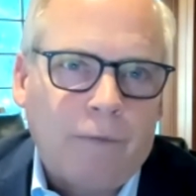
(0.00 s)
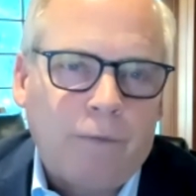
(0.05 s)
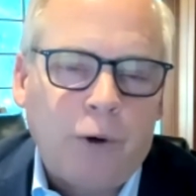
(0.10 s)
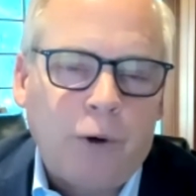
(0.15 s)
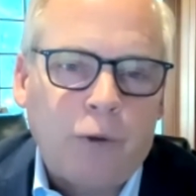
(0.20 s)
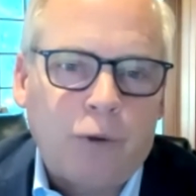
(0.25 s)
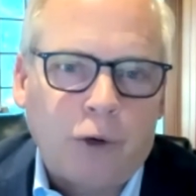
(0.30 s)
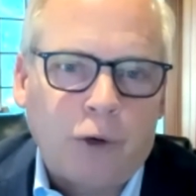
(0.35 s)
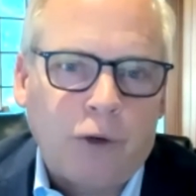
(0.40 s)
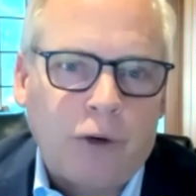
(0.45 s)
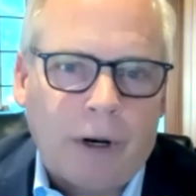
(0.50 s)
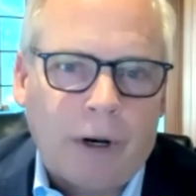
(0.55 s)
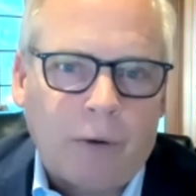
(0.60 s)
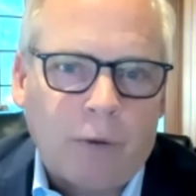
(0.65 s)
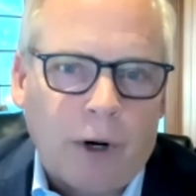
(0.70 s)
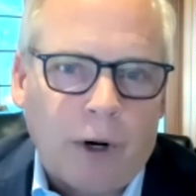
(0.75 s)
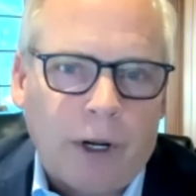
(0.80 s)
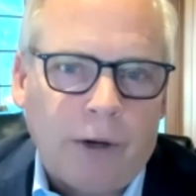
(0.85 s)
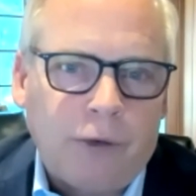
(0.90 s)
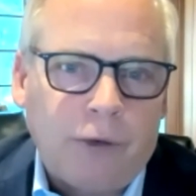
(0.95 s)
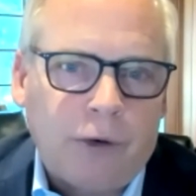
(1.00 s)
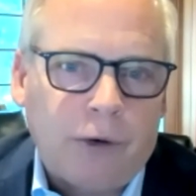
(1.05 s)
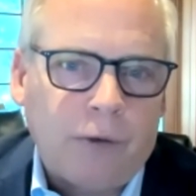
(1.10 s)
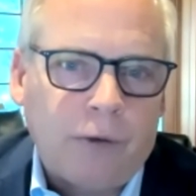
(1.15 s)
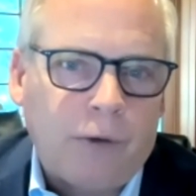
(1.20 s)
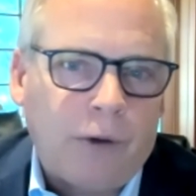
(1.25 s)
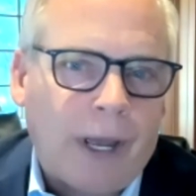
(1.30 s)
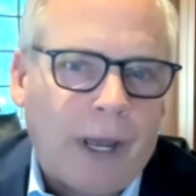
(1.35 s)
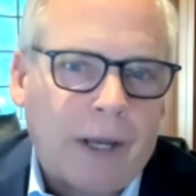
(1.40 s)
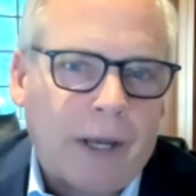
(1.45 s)
future
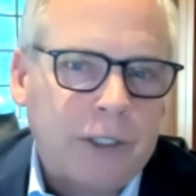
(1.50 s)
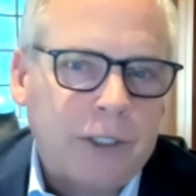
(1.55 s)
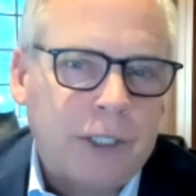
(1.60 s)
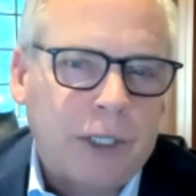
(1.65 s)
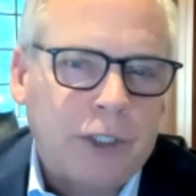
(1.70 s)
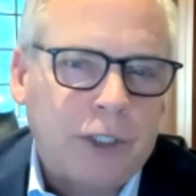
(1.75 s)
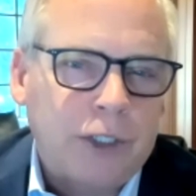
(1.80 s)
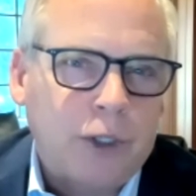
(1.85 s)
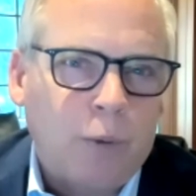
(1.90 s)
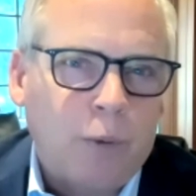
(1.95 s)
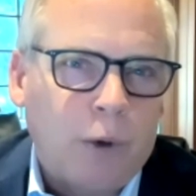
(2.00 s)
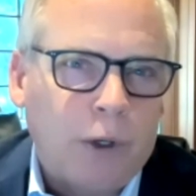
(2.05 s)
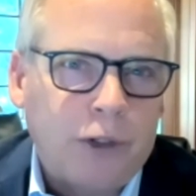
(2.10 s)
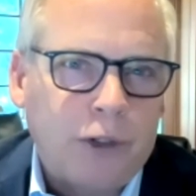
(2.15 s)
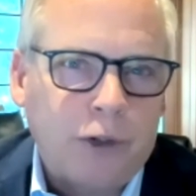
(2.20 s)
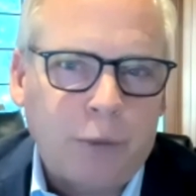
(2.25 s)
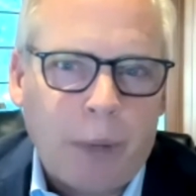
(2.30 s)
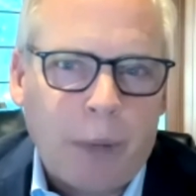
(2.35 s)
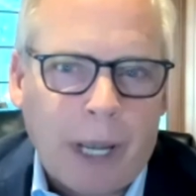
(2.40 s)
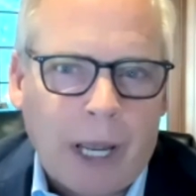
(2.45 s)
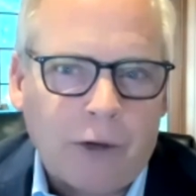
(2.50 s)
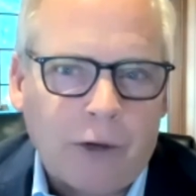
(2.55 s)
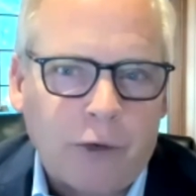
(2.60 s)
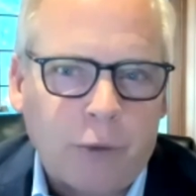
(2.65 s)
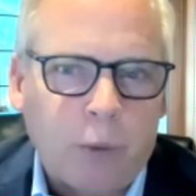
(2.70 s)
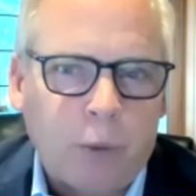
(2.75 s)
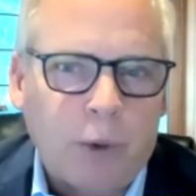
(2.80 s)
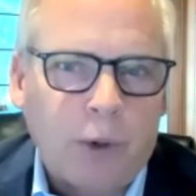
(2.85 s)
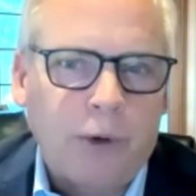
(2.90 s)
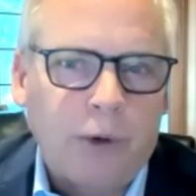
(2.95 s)
generations access to one's
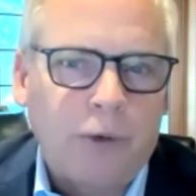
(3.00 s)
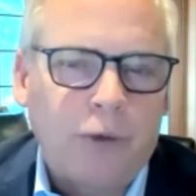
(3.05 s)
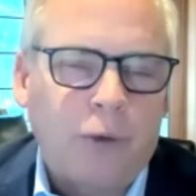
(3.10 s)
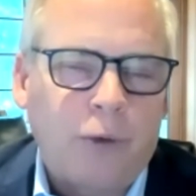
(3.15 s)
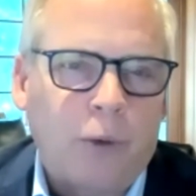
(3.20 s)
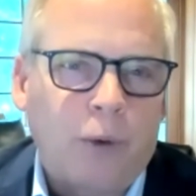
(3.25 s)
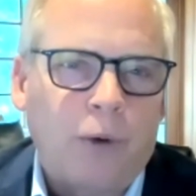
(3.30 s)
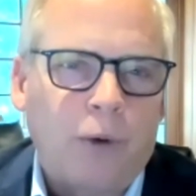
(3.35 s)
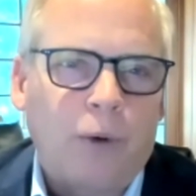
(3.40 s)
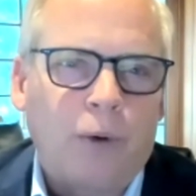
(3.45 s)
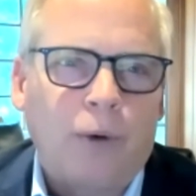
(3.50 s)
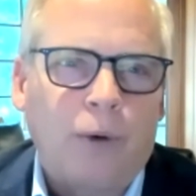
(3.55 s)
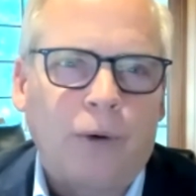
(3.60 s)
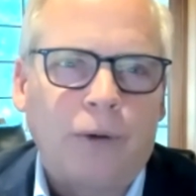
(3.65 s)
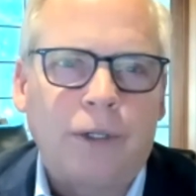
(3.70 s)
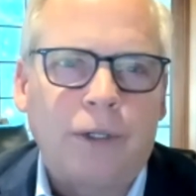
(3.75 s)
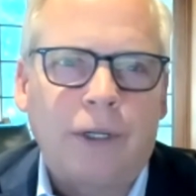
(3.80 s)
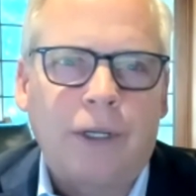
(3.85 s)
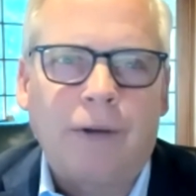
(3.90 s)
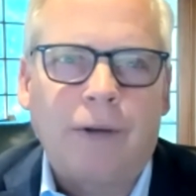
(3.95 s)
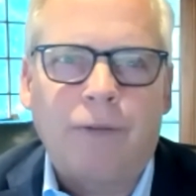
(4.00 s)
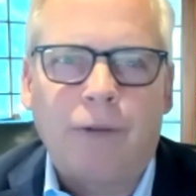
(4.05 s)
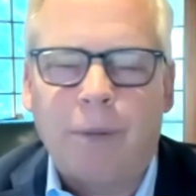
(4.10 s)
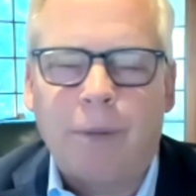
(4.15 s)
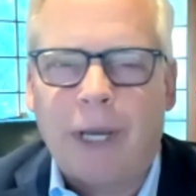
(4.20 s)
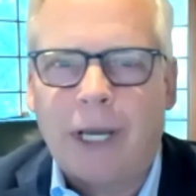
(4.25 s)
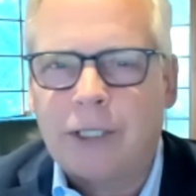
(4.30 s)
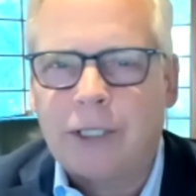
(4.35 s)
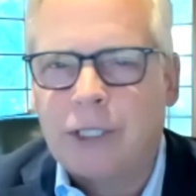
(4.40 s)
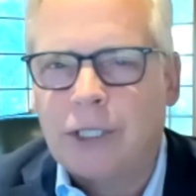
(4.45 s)
passwords, or to give
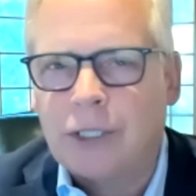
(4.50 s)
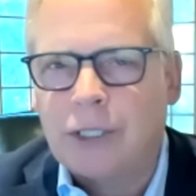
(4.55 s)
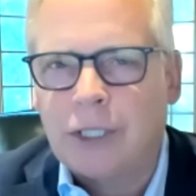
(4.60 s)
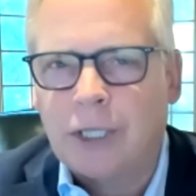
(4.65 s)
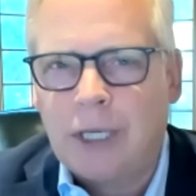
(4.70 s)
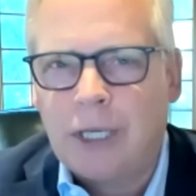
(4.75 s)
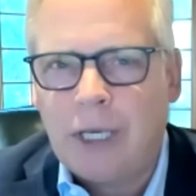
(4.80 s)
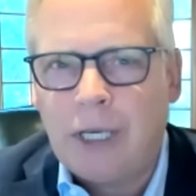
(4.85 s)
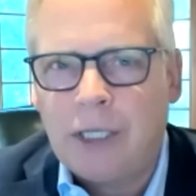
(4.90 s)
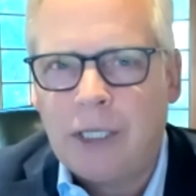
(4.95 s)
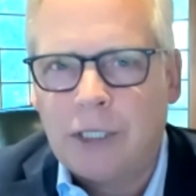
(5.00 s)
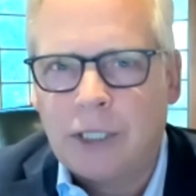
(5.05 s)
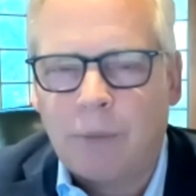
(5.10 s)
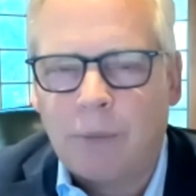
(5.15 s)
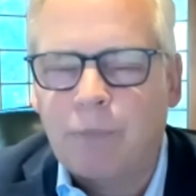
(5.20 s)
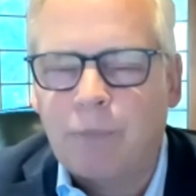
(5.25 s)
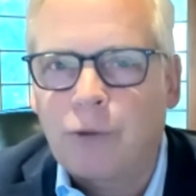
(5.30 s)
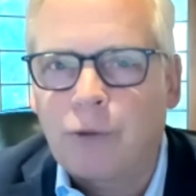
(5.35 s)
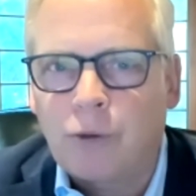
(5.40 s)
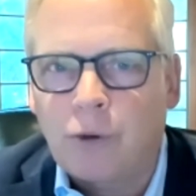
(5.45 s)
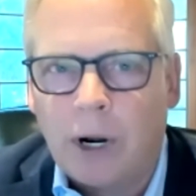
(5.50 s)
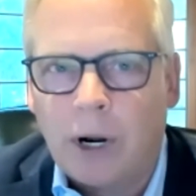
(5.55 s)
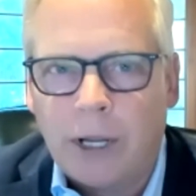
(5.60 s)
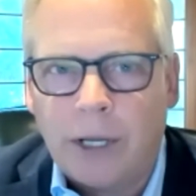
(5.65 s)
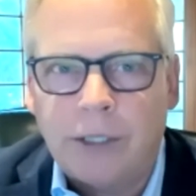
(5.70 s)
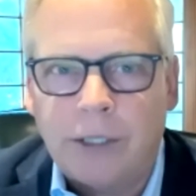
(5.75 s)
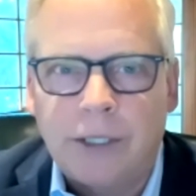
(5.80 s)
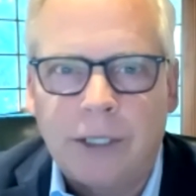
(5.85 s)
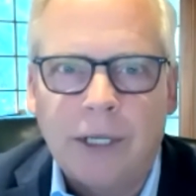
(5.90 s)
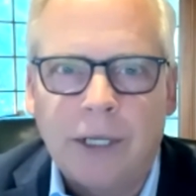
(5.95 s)
them access to keys up
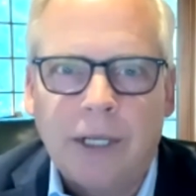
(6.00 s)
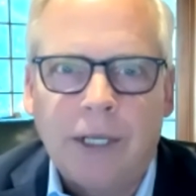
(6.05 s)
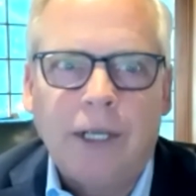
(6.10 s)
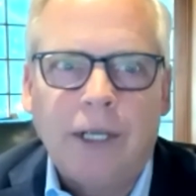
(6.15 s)
front,